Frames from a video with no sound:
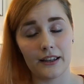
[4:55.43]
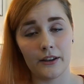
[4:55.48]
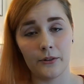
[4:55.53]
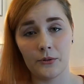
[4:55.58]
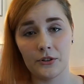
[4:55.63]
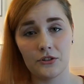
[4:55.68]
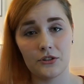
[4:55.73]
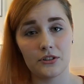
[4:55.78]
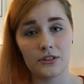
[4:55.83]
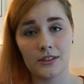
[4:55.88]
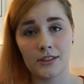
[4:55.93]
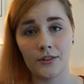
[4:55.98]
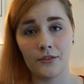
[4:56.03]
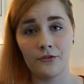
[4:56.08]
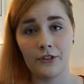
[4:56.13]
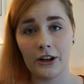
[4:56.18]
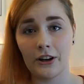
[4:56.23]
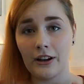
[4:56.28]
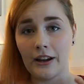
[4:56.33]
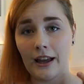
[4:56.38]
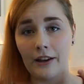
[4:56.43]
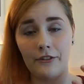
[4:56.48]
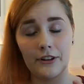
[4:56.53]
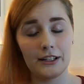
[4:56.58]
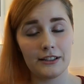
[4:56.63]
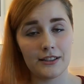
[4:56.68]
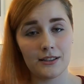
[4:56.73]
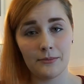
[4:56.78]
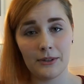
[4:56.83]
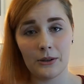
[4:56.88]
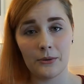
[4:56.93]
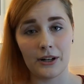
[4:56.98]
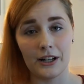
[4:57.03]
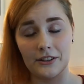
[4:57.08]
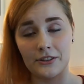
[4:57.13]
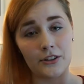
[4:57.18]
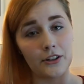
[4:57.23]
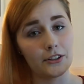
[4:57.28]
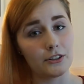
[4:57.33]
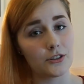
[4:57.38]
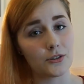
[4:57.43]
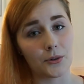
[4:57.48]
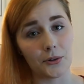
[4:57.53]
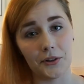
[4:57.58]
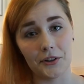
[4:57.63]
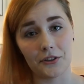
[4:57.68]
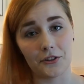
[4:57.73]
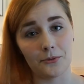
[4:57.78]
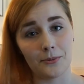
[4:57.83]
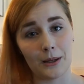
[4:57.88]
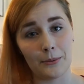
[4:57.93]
It was just very evident to me when I started scrolling through